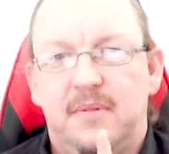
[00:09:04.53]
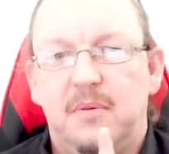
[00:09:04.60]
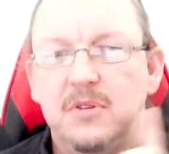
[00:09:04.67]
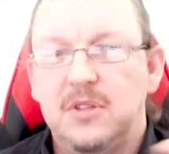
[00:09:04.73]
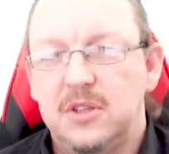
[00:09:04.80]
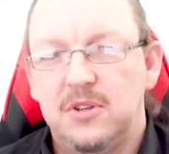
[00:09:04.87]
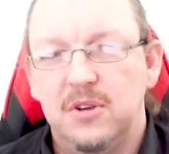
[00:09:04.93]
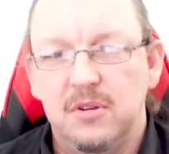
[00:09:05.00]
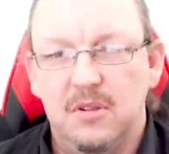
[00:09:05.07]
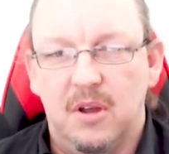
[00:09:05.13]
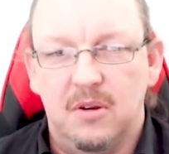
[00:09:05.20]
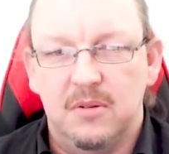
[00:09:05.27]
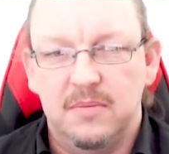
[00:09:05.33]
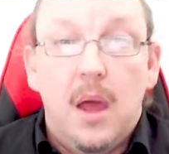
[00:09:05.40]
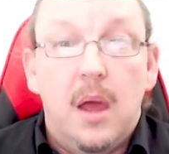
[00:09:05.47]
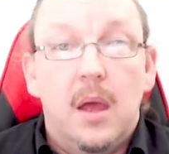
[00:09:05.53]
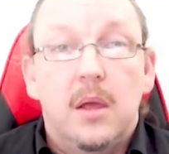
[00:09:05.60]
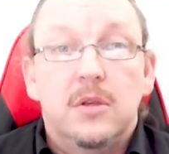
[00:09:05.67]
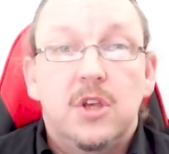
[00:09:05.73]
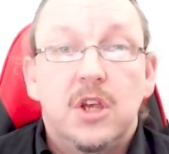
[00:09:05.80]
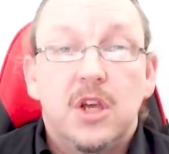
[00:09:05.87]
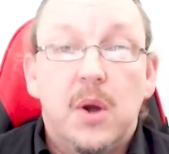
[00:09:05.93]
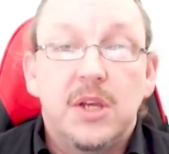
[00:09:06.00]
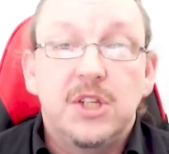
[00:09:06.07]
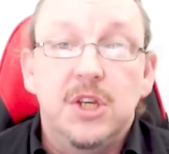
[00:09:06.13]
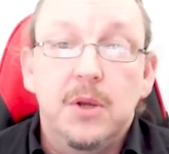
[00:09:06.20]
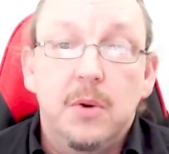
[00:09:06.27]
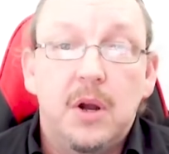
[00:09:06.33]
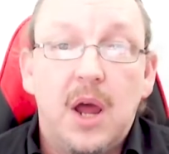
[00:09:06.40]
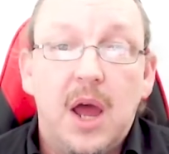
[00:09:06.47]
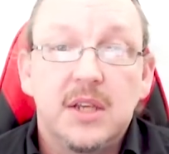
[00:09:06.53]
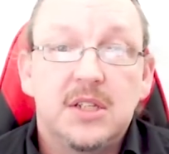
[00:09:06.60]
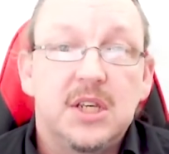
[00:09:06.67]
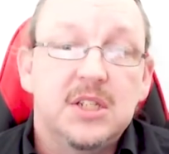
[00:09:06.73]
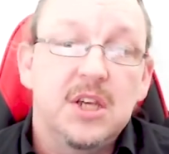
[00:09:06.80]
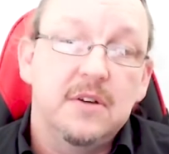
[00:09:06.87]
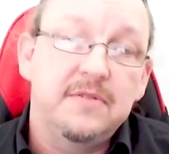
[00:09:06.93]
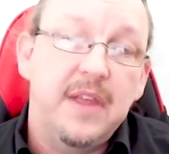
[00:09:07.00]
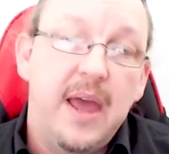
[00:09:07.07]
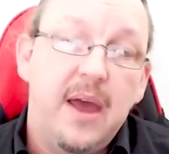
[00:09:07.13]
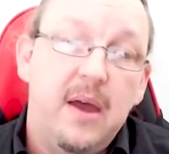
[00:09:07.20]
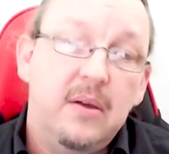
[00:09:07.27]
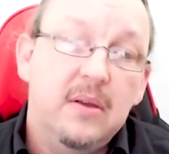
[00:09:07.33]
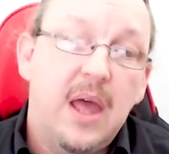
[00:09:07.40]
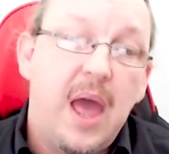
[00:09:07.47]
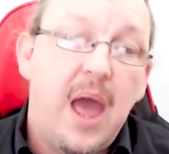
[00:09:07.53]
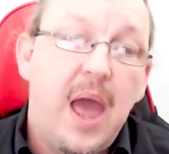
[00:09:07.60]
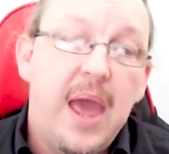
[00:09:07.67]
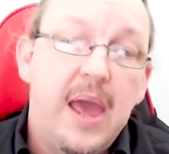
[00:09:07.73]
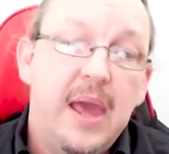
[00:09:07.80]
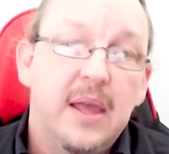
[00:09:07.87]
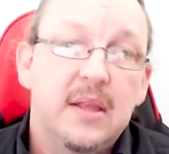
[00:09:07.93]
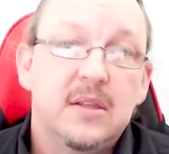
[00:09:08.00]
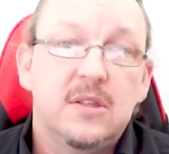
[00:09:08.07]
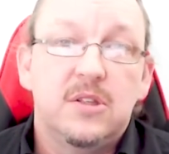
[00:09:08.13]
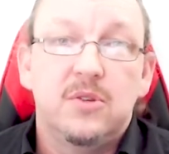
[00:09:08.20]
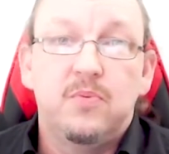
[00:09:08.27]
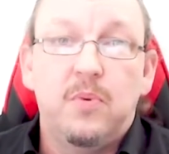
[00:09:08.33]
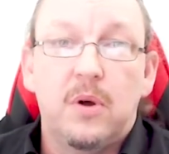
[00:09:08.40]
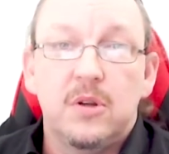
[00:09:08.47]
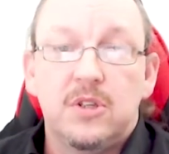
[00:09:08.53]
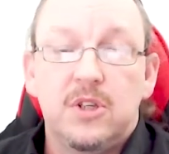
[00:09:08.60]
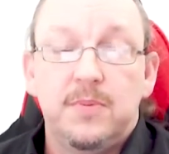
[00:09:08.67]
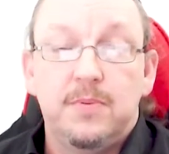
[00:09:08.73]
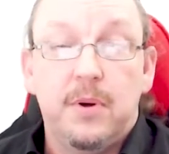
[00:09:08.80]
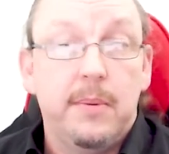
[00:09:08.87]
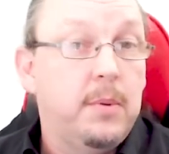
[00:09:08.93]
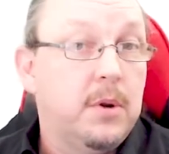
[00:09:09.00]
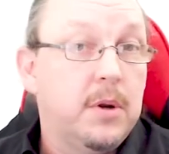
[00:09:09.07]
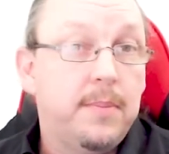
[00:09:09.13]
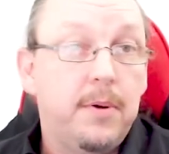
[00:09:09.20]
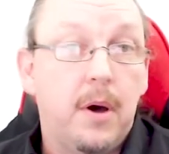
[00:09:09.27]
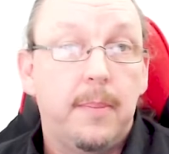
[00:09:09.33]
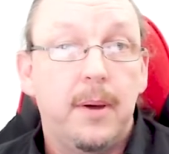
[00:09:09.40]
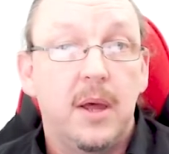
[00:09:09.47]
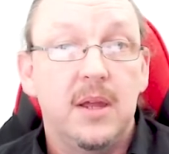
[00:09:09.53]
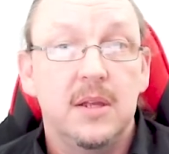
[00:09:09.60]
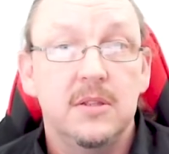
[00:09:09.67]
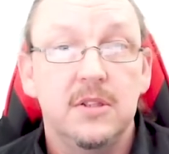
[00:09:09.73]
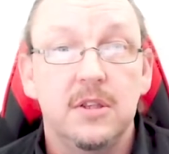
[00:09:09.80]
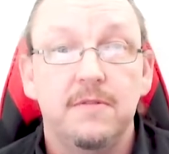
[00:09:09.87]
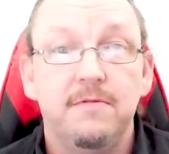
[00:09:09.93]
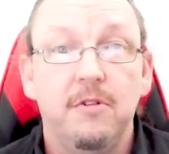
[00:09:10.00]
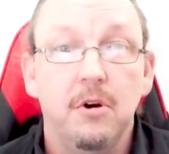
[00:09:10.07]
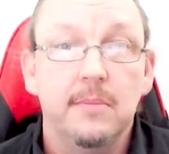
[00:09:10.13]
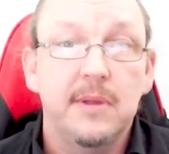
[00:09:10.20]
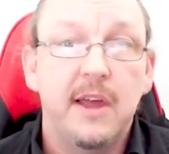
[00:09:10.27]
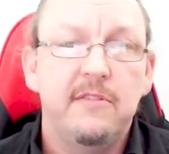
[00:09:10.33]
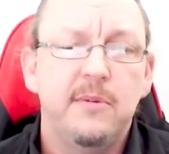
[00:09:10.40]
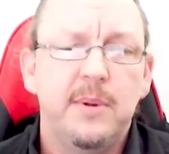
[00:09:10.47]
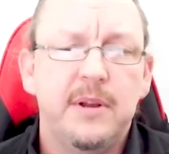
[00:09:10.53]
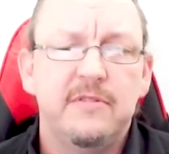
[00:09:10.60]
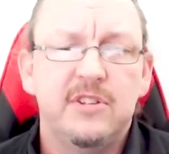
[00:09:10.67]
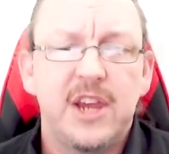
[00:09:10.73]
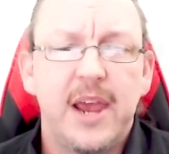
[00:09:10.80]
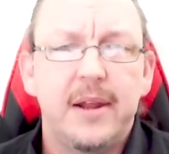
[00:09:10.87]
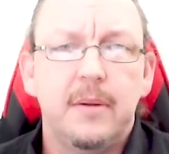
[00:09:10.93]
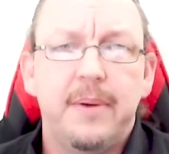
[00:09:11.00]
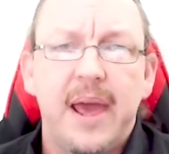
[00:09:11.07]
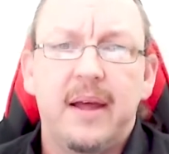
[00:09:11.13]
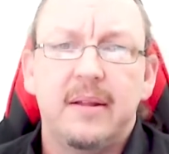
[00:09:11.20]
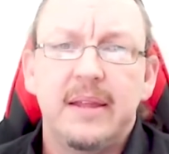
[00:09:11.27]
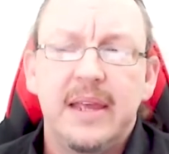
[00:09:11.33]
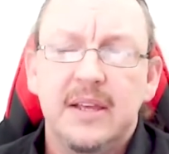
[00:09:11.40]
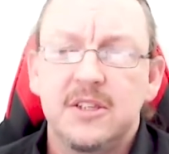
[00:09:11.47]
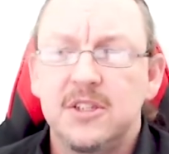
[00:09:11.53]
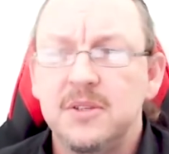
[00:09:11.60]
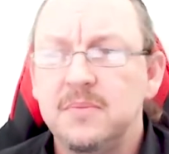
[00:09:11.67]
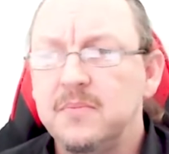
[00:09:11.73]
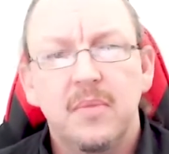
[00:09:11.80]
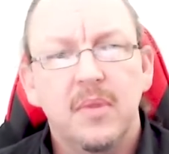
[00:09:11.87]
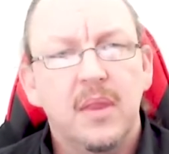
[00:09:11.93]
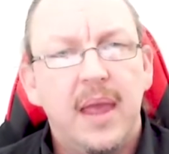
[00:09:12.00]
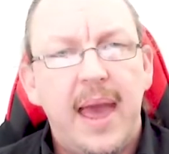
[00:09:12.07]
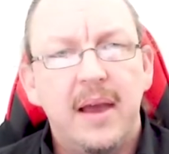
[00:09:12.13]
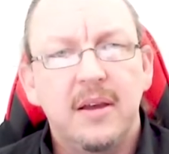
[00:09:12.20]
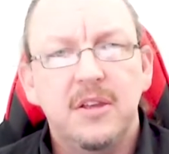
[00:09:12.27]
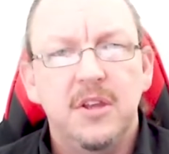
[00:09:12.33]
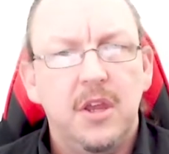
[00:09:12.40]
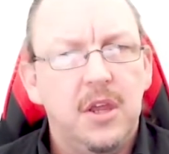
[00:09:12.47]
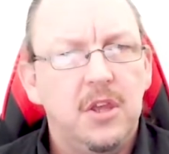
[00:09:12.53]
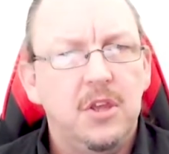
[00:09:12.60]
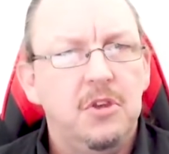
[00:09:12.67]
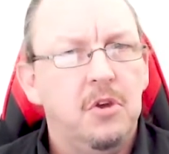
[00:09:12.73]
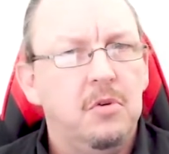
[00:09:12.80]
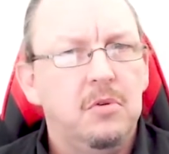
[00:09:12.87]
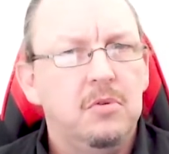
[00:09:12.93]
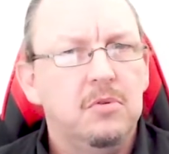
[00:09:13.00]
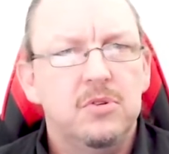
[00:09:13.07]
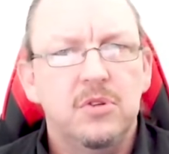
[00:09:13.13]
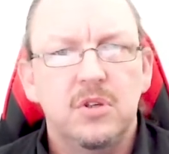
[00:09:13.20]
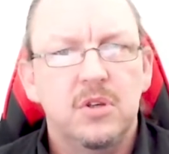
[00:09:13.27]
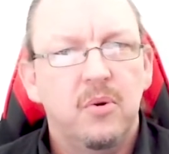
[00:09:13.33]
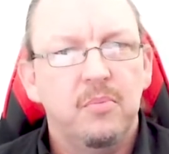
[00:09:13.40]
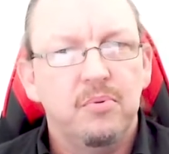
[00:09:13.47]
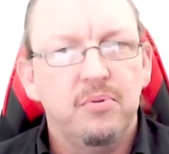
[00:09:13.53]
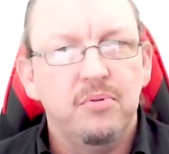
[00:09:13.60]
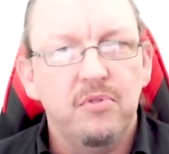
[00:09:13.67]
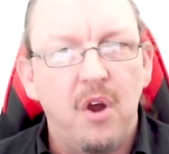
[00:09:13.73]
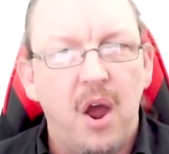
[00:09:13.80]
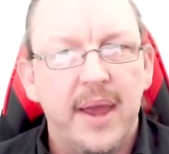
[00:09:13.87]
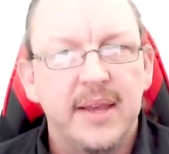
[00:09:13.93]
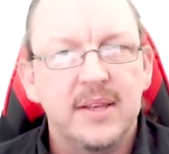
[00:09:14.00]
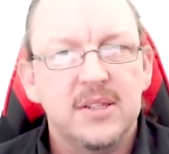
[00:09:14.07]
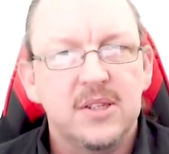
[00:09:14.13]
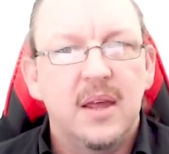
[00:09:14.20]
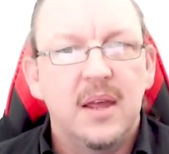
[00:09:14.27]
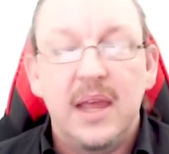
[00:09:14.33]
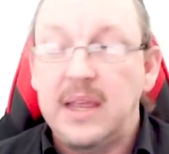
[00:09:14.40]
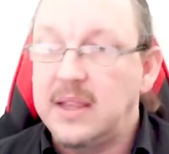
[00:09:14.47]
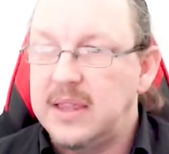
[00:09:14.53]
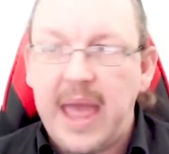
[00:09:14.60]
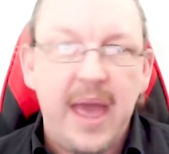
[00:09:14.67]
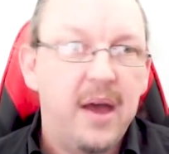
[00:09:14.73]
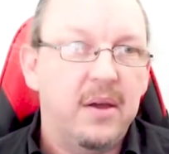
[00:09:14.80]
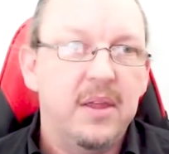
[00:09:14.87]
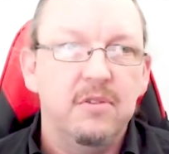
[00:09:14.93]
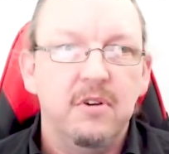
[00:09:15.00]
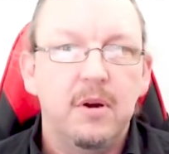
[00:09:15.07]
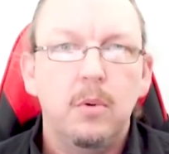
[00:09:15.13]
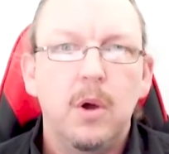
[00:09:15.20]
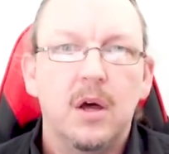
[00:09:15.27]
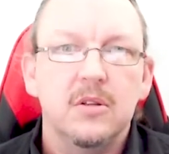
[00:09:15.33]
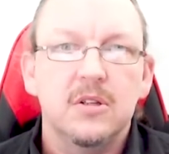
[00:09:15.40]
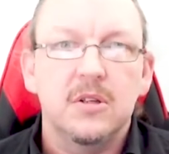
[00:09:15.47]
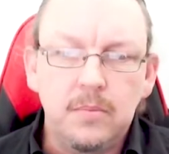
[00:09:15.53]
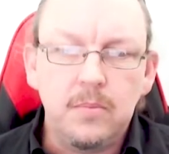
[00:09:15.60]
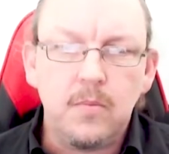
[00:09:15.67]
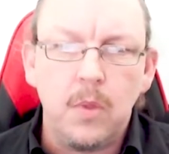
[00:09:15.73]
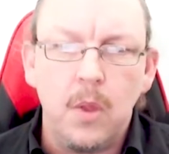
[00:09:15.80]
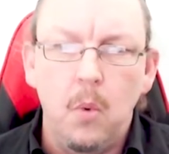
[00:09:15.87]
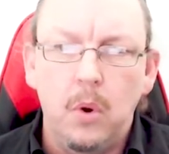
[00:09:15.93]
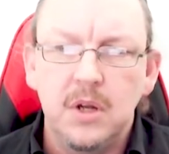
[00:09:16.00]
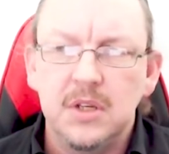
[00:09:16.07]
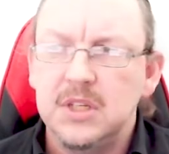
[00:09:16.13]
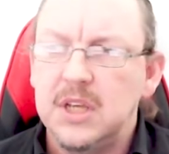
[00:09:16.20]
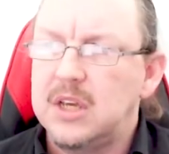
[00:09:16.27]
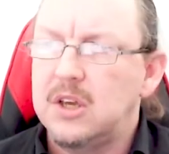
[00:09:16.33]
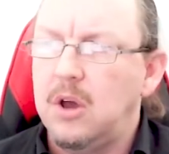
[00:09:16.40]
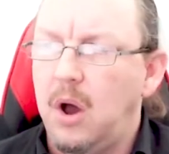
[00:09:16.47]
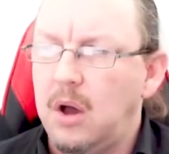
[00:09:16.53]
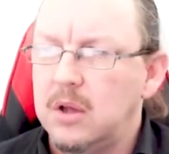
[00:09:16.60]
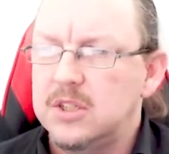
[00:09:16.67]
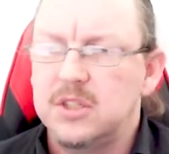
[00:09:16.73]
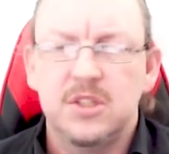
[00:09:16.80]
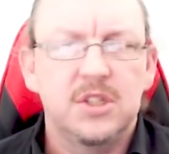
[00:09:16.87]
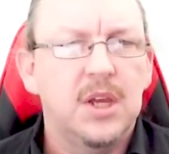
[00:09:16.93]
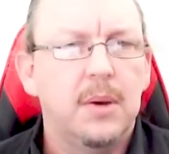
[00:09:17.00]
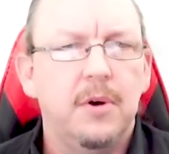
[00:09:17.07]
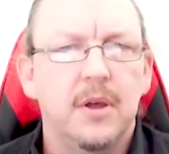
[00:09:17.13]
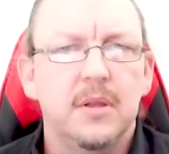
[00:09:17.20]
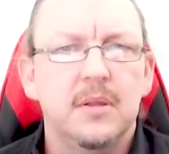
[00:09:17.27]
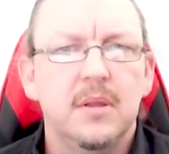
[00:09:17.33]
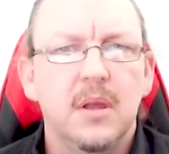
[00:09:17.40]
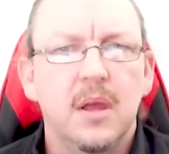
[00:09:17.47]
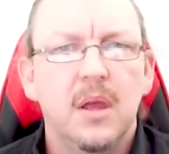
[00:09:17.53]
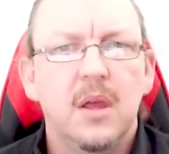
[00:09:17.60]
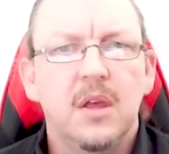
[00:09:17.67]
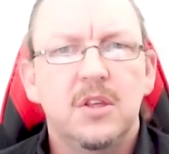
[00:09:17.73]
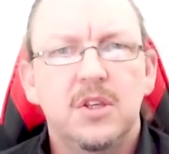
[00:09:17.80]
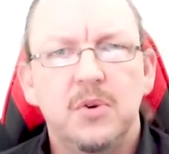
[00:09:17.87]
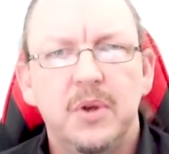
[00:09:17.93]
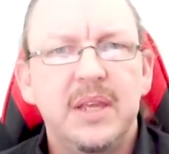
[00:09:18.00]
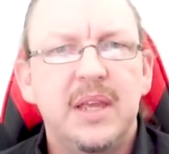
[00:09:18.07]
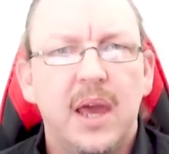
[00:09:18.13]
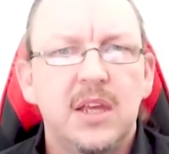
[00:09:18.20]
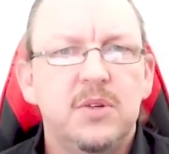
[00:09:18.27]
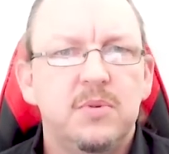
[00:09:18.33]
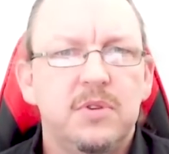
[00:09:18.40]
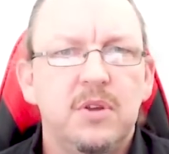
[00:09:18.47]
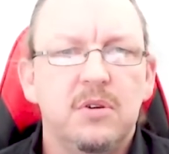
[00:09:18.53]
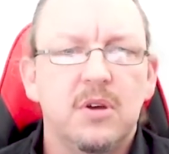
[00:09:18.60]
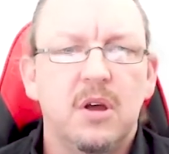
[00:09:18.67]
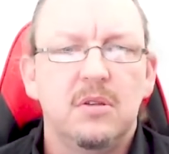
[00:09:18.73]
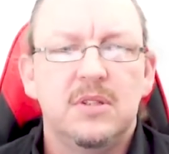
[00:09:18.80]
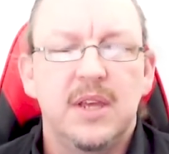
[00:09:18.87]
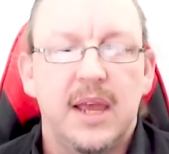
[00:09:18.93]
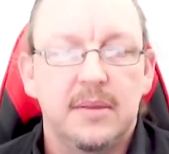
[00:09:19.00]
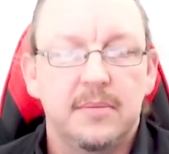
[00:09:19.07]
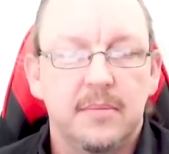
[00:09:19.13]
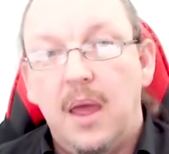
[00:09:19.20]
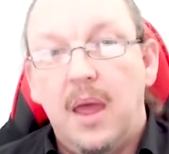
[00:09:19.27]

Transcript: Was it too long? So your question you want to ask yourself now, and what you probably want to pop into the forum to have a bit of a chat about is, how can you use price now in the real world? What does it cost someone to engage with your content?